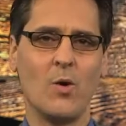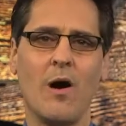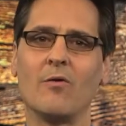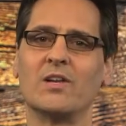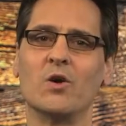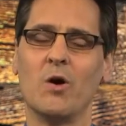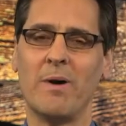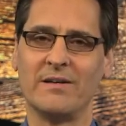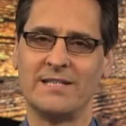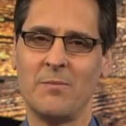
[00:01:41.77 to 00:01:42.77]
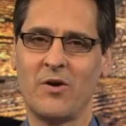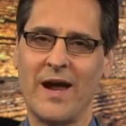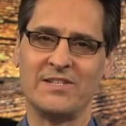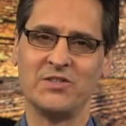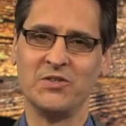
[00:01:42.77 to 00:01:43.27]
you already know about
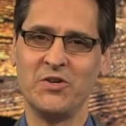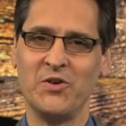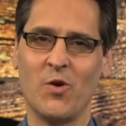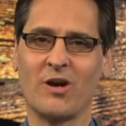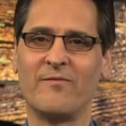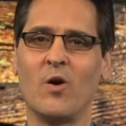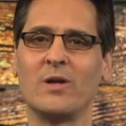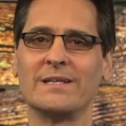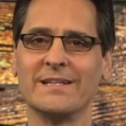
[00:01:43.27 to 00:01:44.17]
Democrats in New York voting to